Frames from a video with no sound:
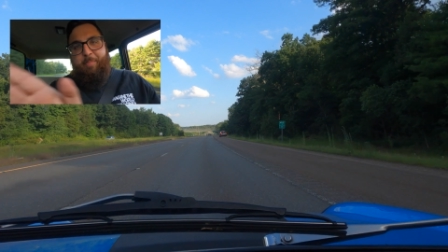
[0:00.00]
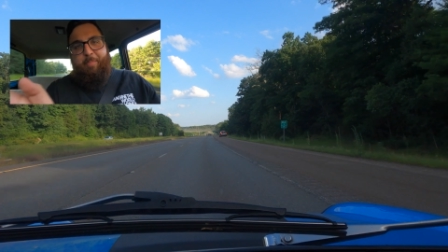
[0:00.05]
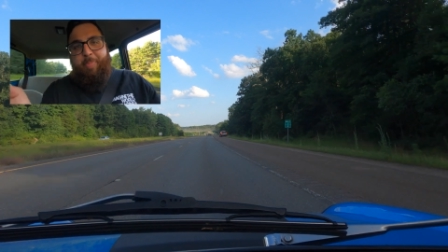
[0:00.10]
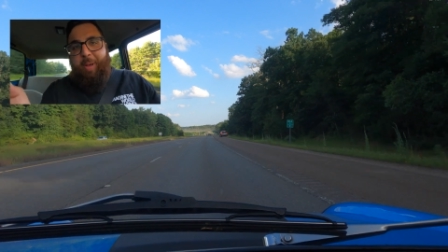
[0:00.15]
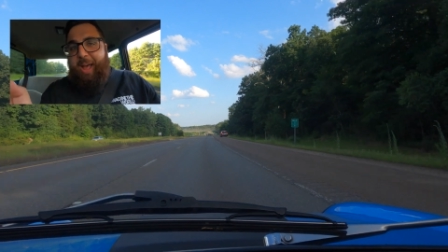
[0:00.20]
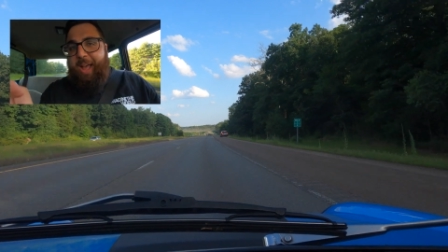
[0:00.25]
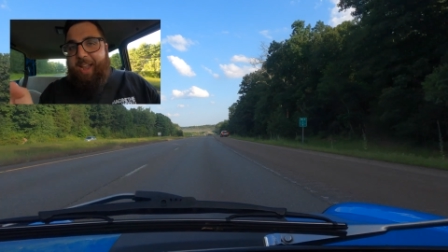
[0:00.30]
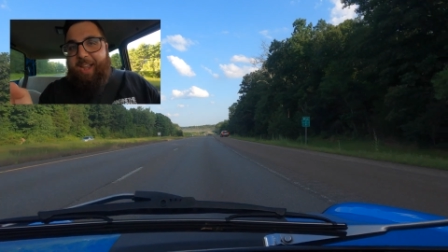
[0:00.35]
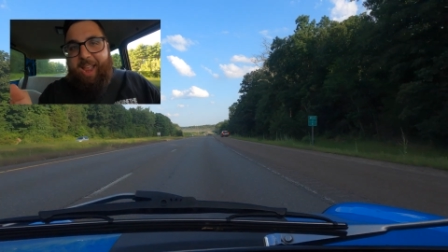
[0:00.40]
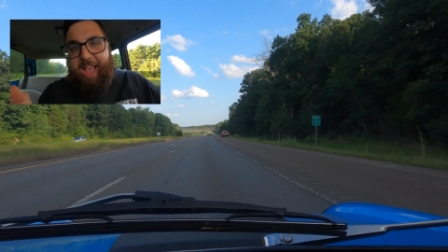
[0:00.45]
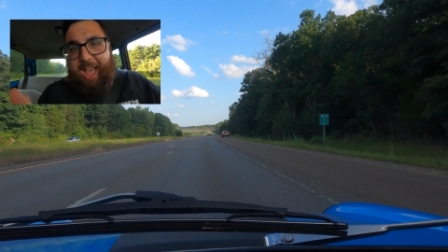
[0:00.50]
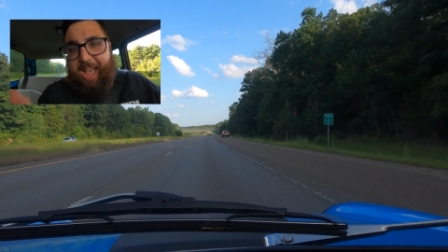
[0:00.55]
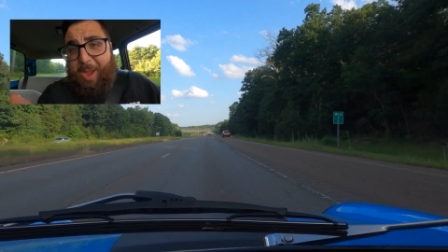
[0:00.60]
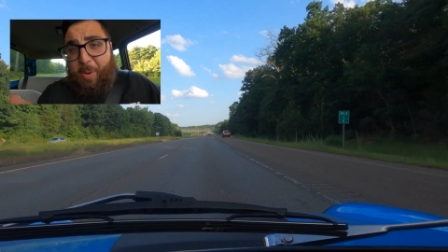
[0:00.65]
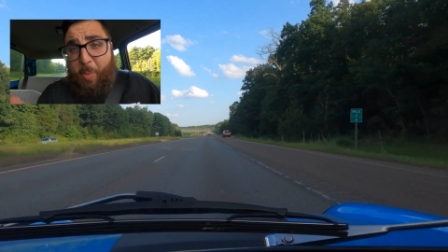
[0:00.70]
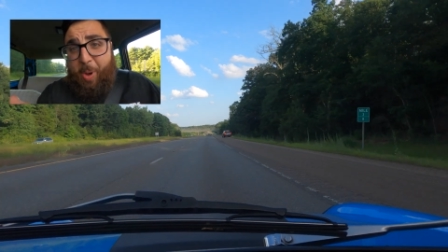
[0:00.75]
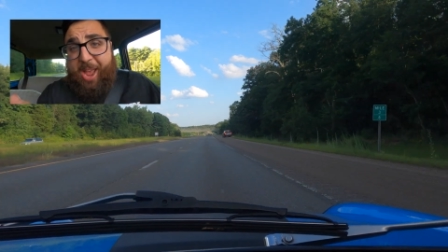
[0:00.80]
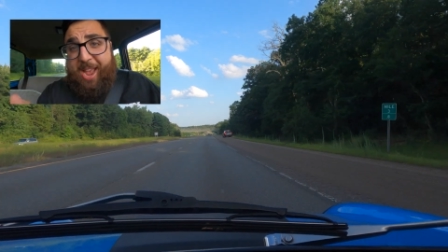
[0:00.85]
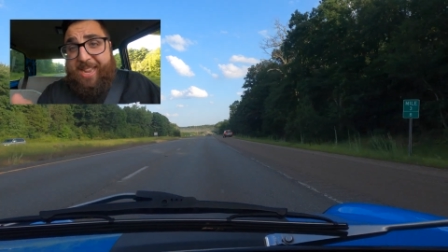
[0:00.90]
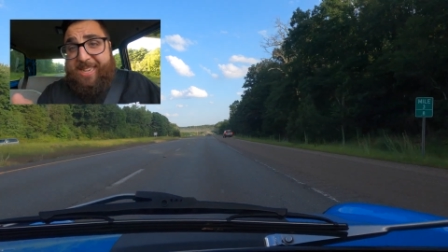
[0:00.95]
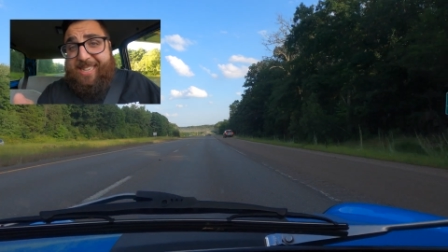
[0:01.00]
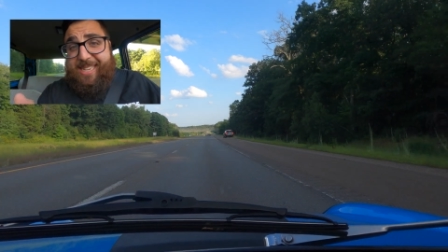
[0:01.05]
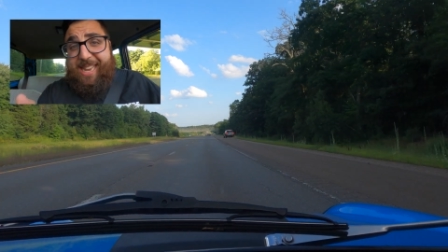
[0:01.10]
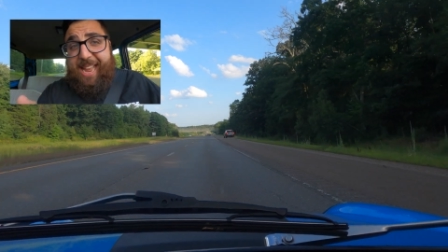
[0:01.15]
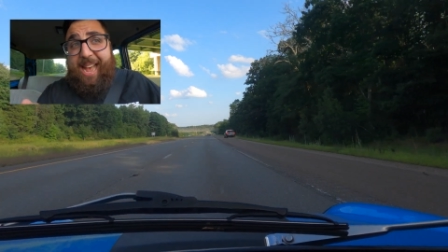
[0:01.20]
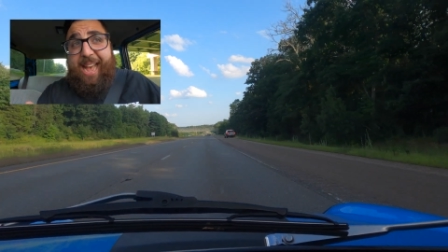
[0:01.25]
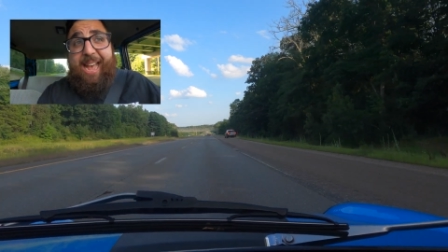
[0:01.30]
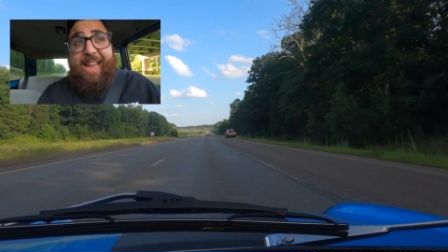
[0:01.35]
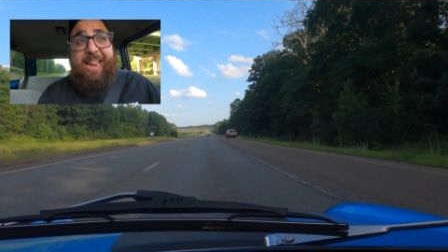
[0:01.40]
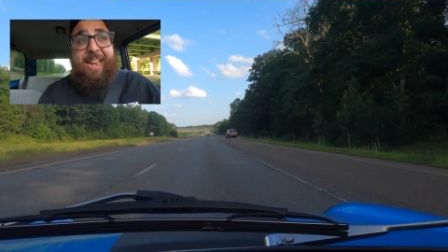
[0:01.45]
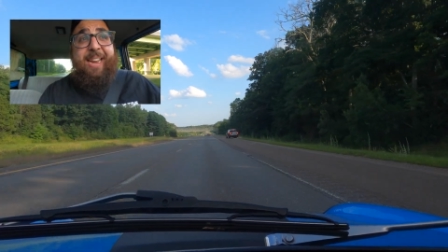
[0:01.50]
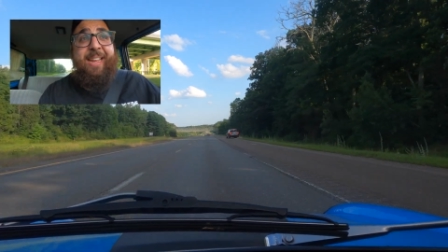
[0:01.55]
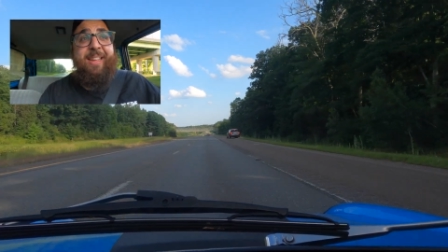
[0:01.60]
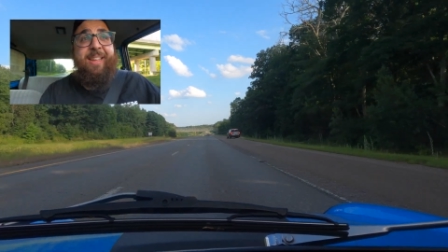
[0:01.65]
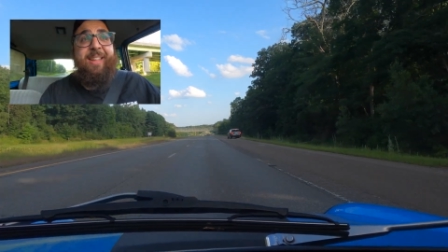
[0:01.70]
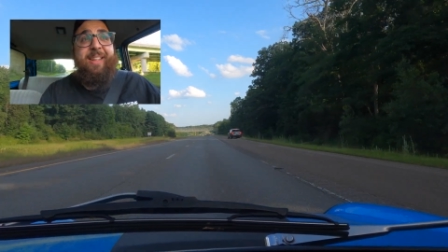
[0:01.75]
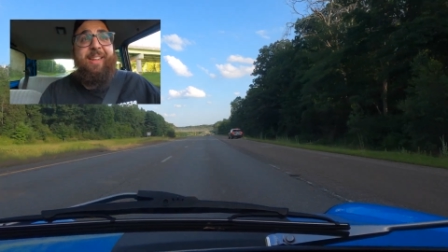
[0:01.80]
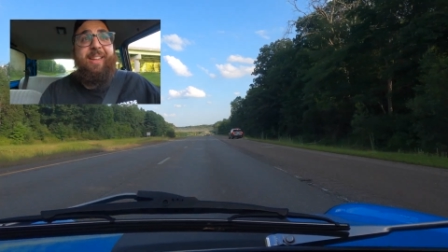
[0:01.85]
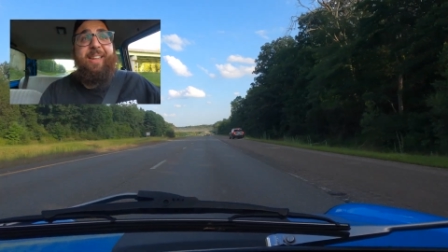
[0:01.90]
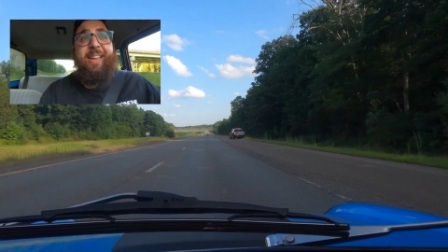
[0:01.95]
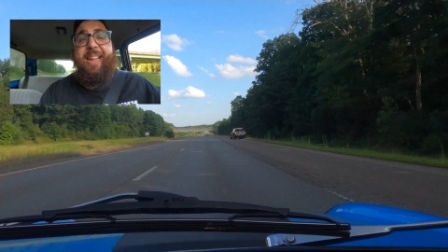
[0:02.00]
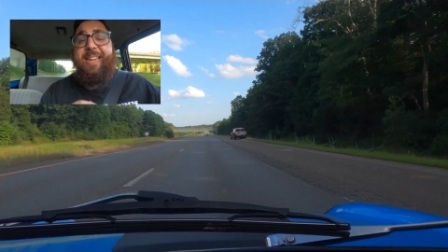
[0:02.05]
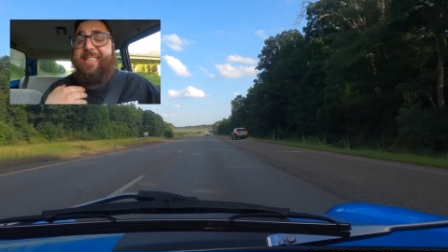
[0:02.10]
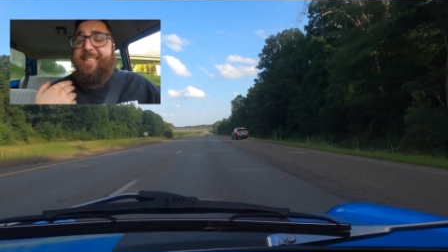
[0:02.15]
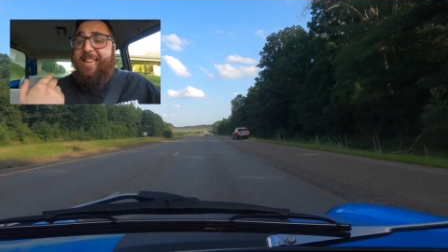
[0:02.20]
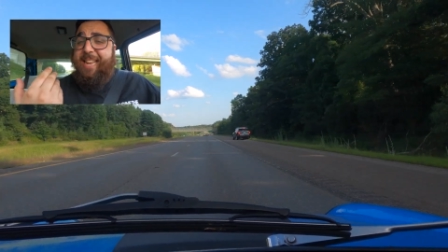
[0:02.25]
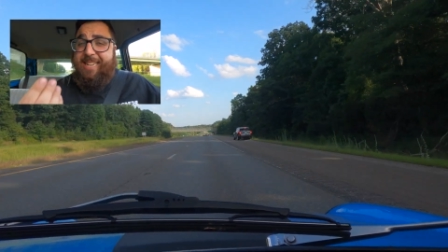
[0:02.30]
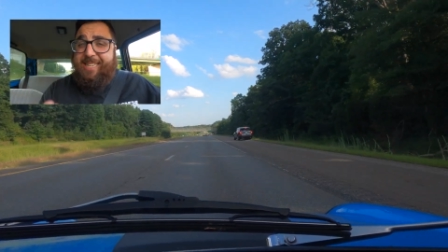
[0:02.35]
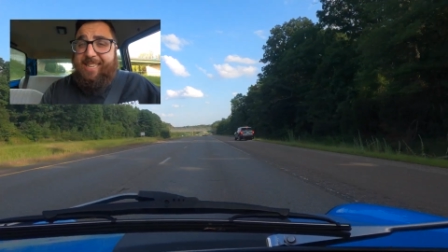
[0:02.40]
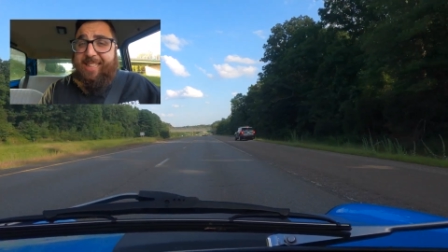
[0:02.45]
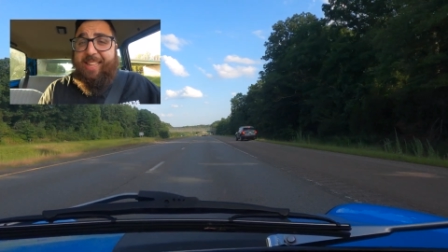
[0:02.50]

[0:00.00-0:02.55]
But highway aside, let's get